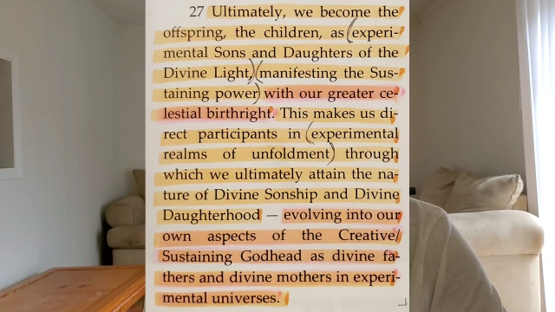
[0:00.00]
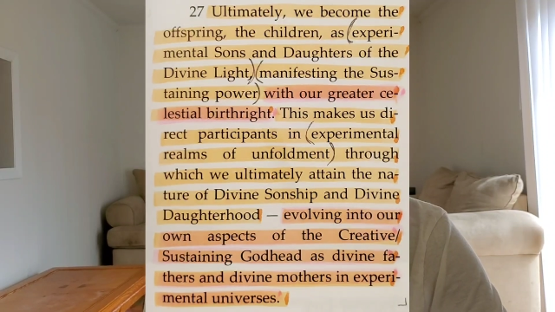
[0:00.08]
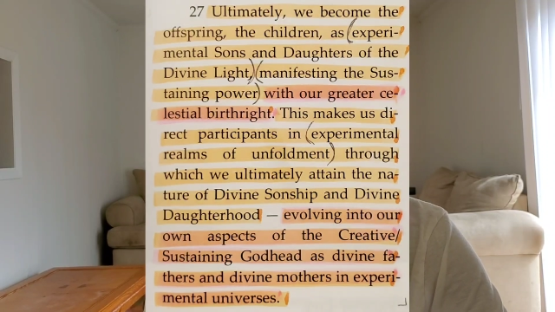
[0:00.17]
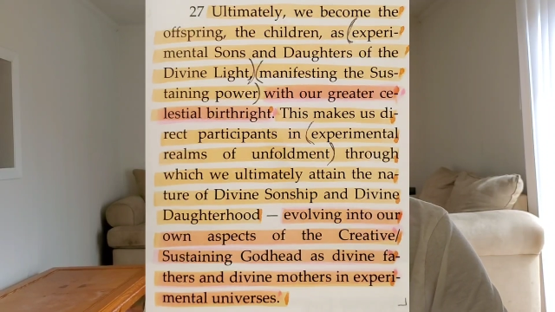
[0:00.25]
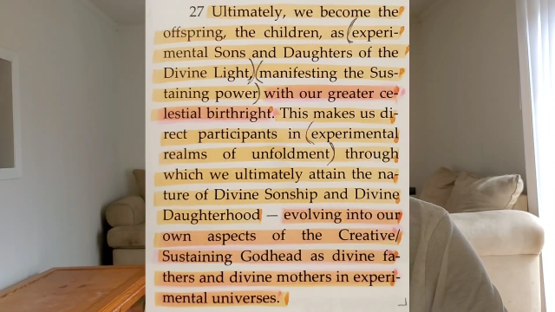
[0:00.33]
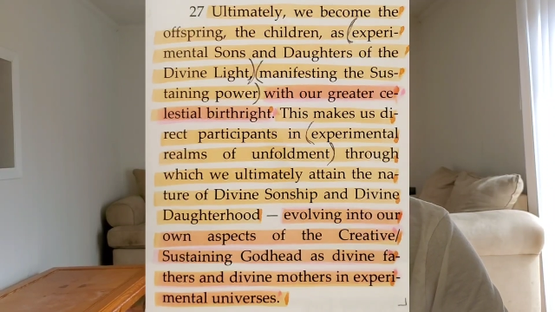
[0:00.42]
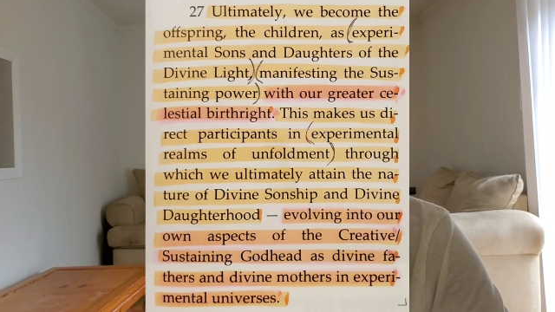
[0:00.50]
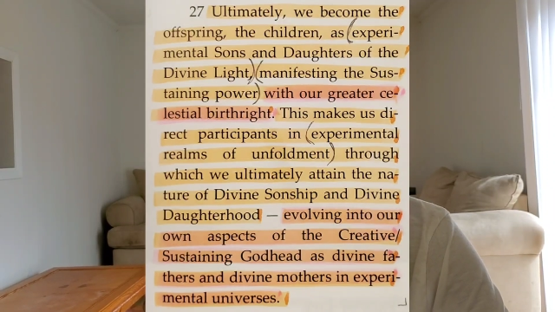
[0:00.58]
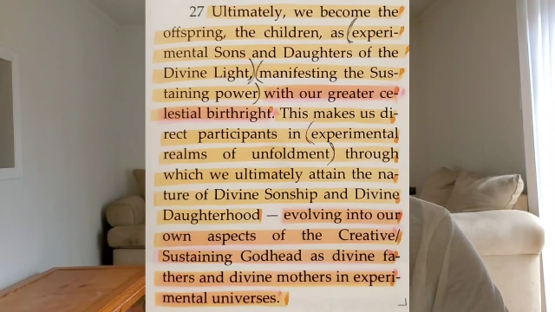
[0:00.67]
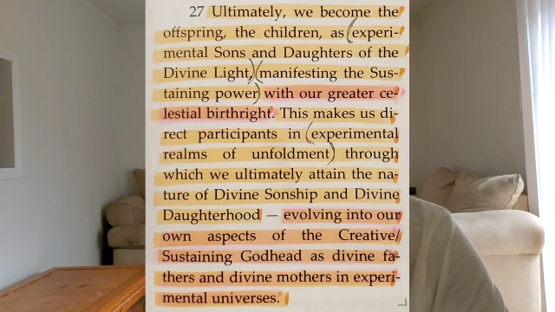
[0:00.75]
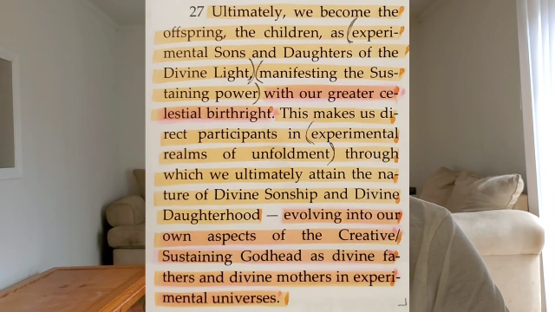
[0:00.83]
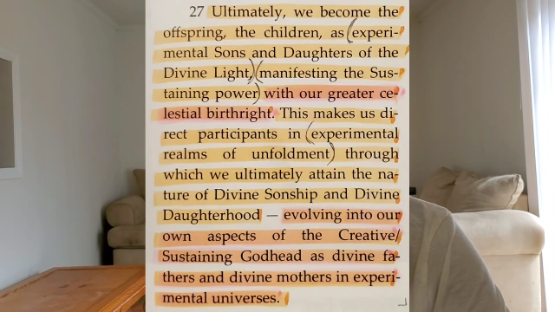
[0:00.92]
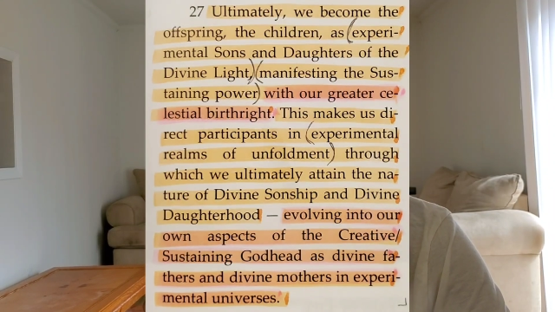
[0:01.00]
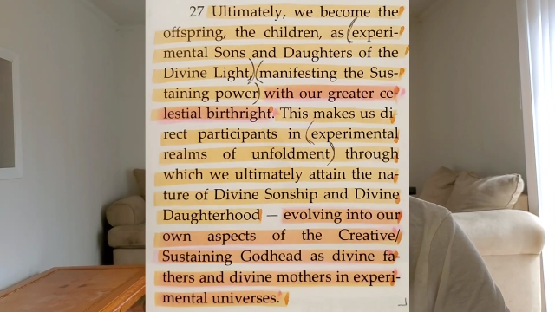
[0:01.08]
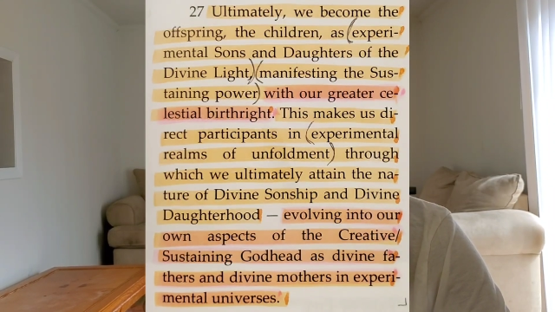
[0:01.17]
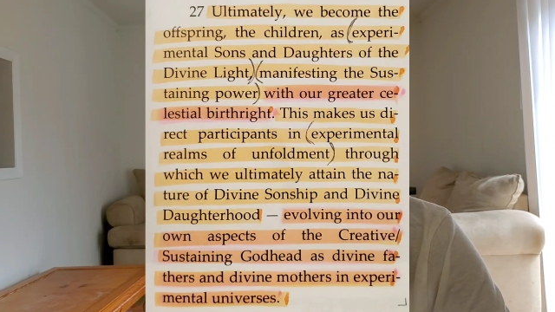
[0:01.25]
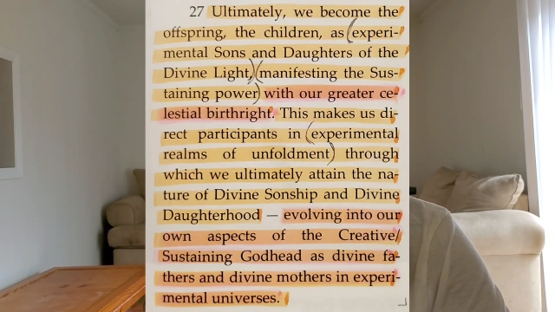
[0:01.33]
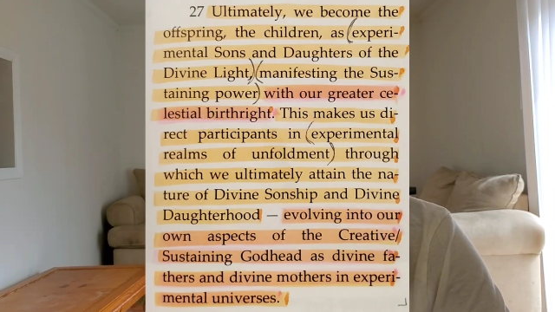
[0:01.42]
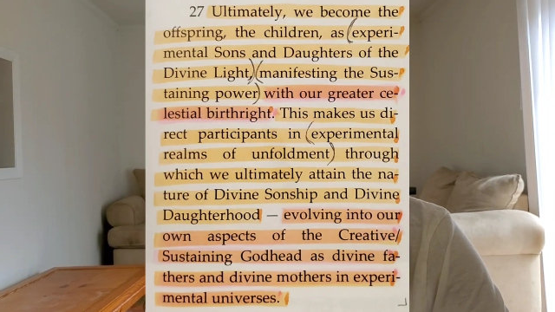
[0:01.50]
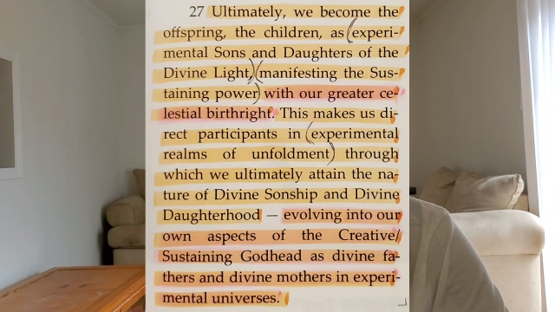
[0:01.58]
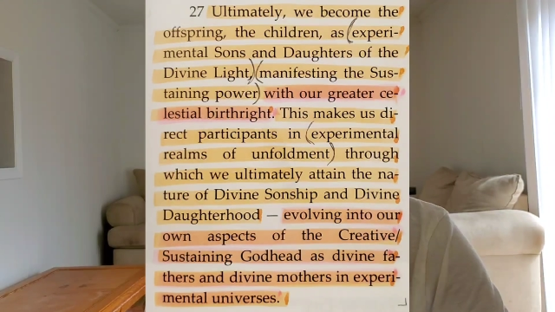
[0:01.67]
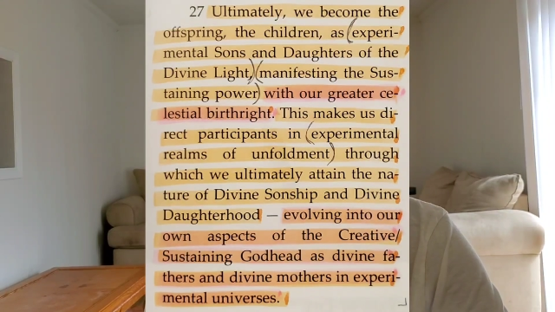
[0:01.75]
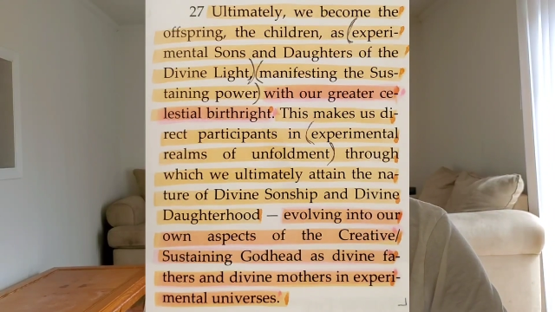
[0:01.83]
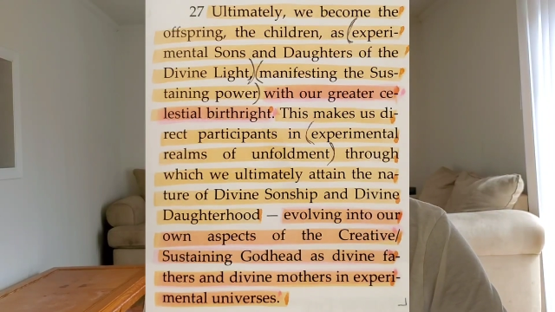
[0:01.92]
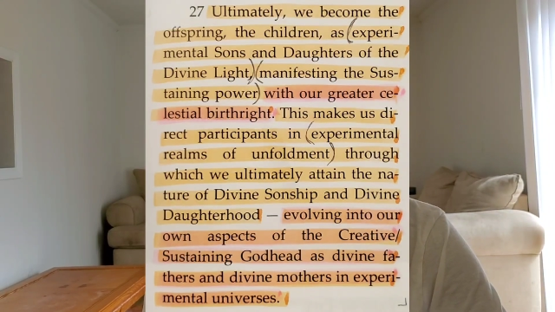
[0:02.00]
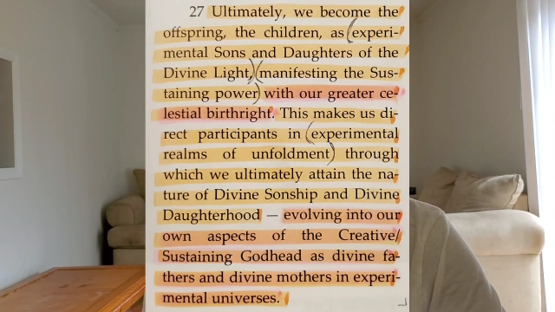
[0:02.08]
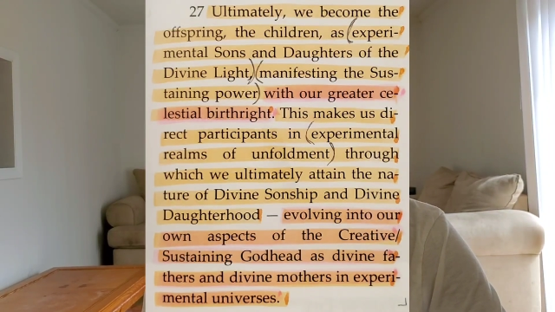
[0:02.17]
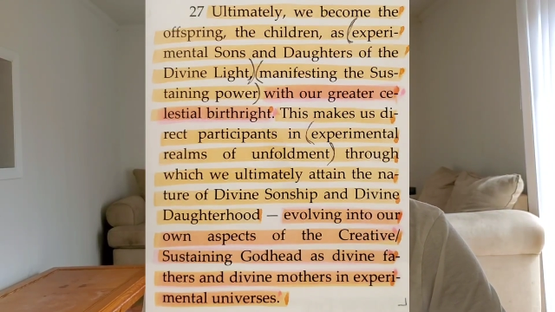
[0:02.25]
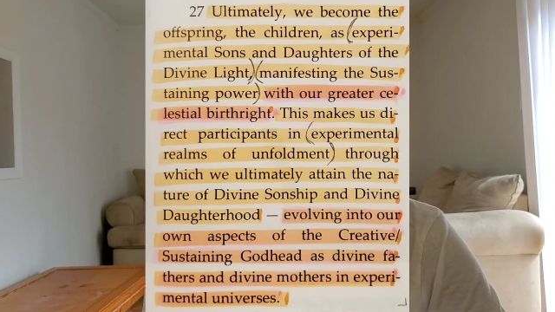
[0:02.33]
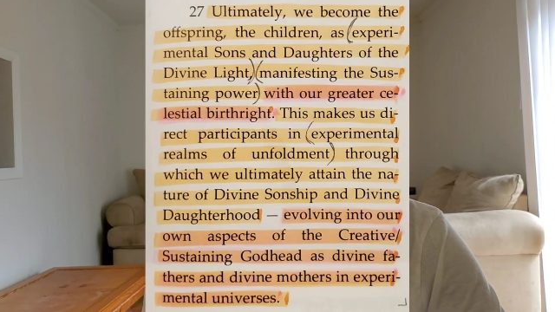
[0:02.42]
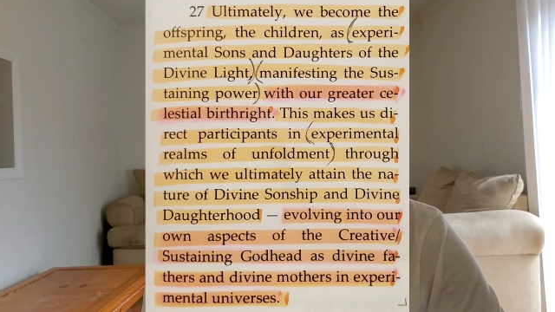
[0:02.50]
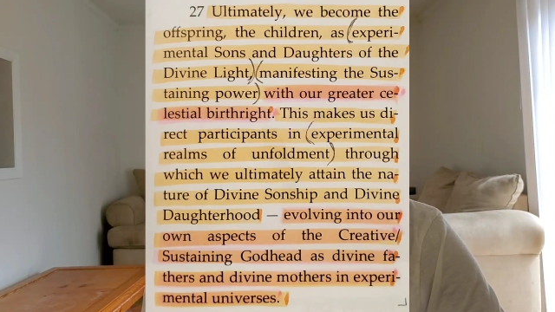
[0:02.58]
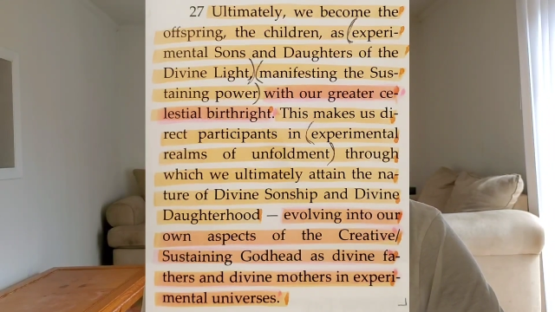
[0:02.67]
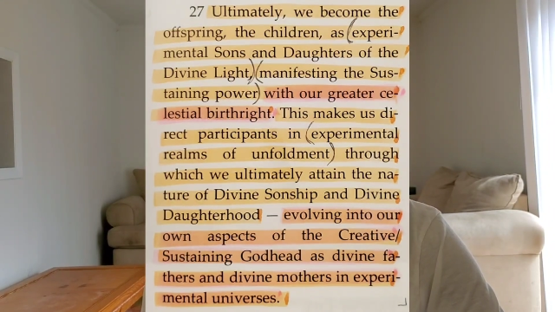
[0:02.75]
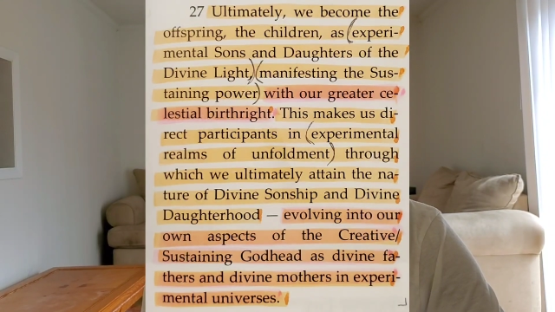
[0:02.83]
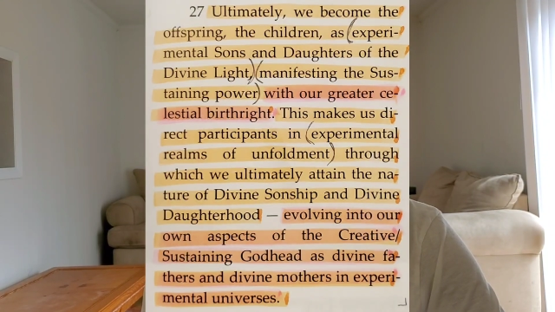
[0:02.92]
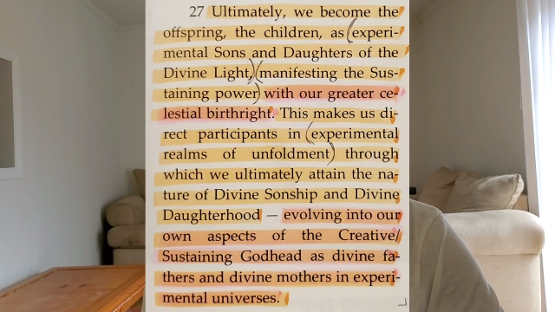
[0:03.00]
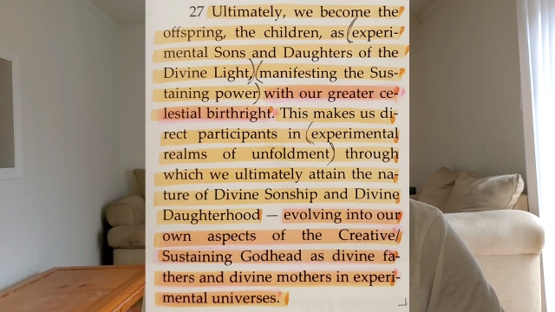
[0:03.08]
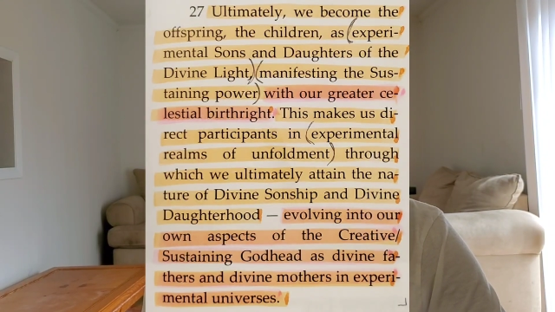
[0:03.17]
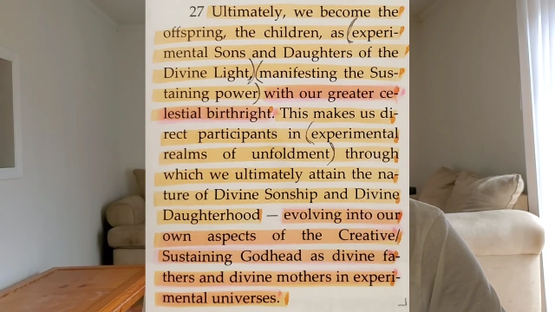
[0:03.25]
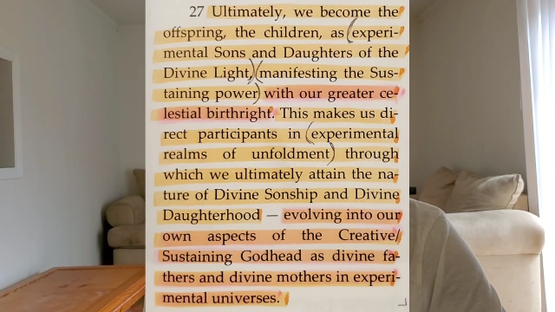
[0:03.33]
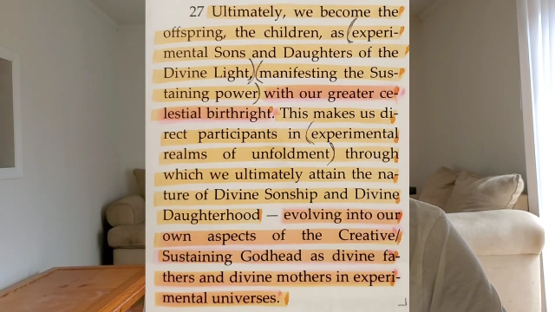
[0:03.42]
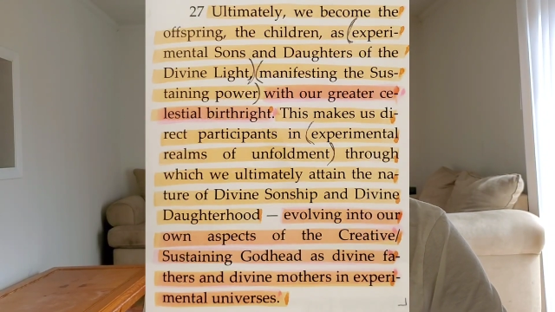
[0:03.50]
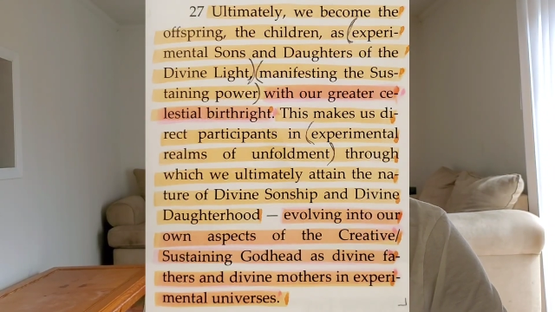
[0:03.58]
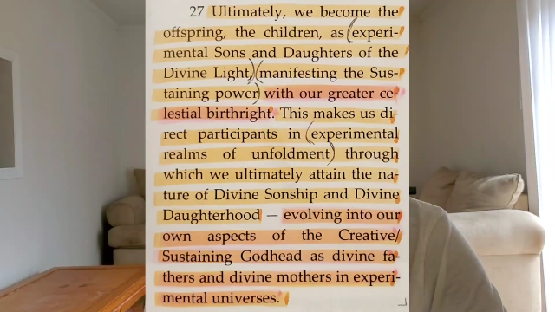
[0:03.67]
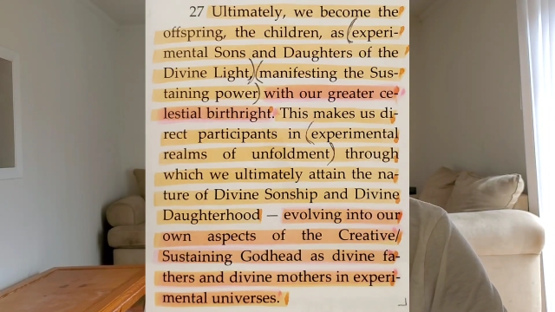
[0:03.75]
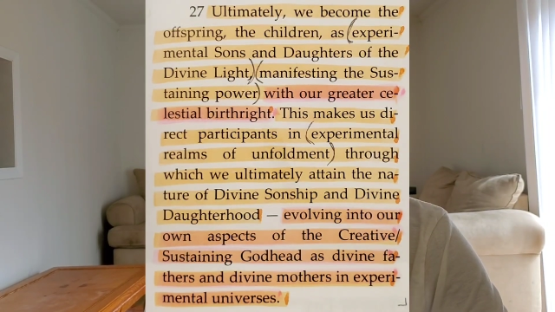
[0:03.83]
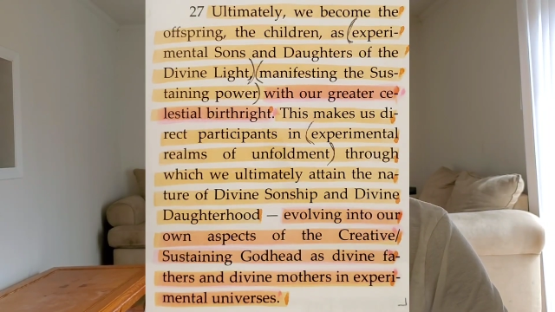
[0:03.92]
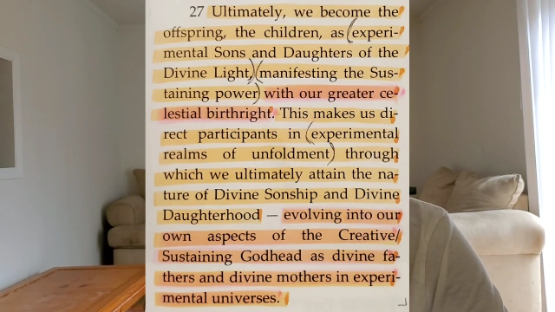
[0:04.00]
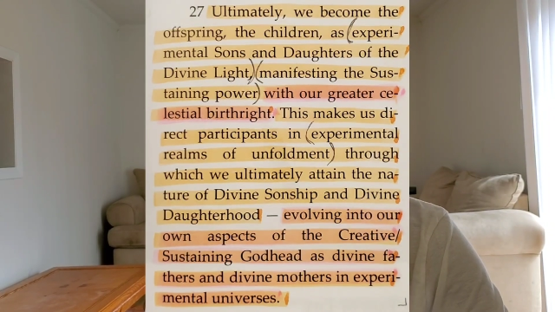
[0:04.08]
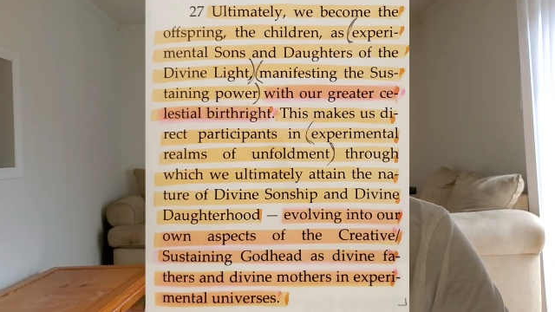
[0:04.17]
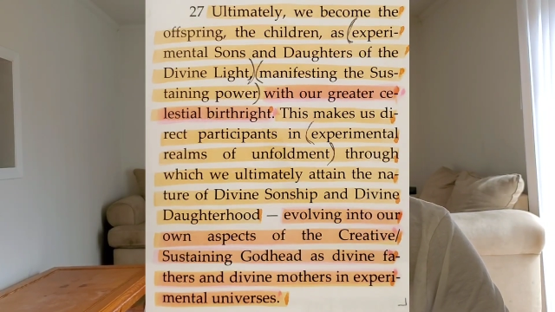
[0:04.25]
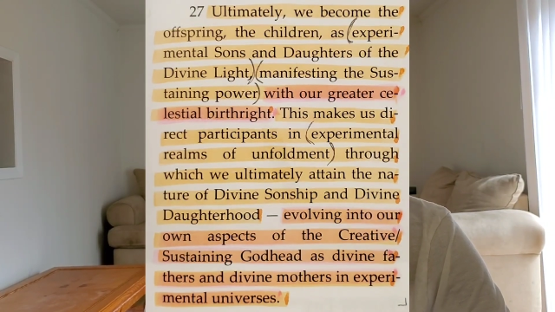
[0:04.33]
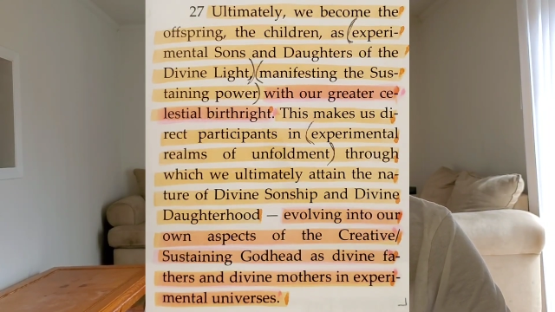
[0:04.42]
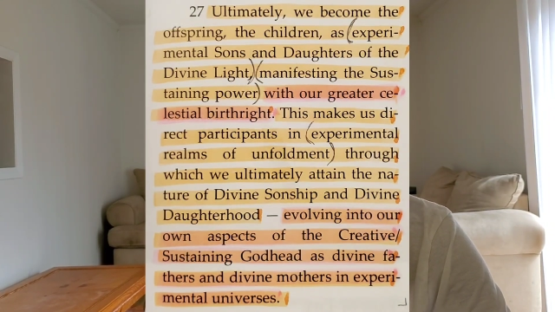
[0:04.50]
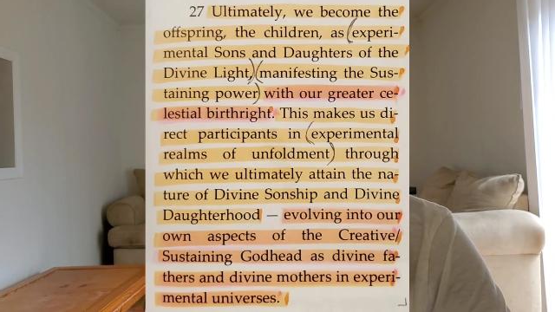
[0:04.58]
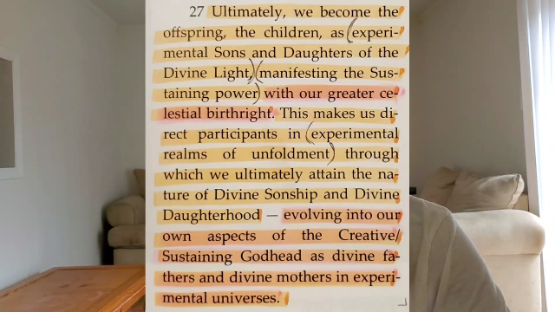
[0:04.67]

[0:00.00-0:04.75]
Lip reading: No face is visible, so there are no lips to read.